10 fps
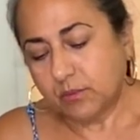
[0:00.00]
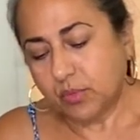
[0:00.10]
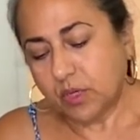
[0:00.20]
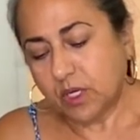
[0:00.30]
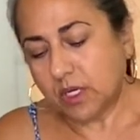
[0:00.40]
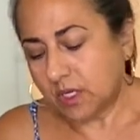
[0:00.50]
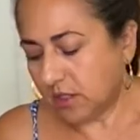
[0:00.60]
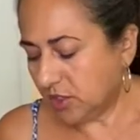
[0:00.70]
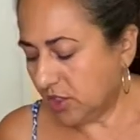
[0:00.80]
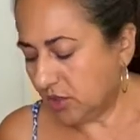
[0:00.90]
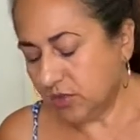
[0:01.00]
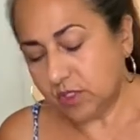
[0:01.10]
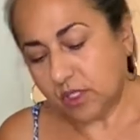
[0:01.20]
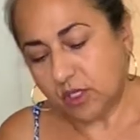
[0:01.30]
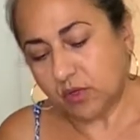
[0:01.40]
put two
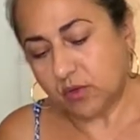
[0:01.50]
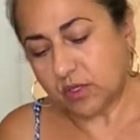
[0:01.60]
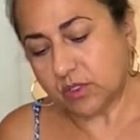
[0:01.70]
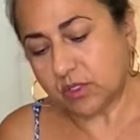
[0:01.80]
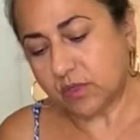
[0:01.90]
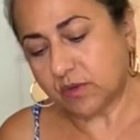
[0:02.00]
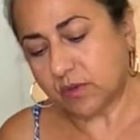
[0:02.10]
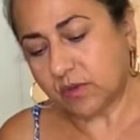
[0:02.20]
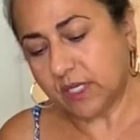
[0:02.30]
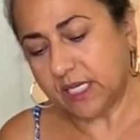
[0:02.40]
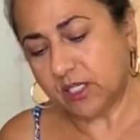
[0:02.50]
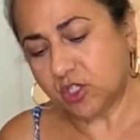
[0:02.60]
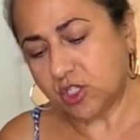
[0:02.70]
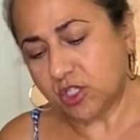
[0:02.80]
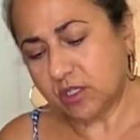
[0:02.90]
skewers through
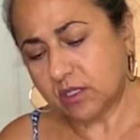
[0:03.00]
each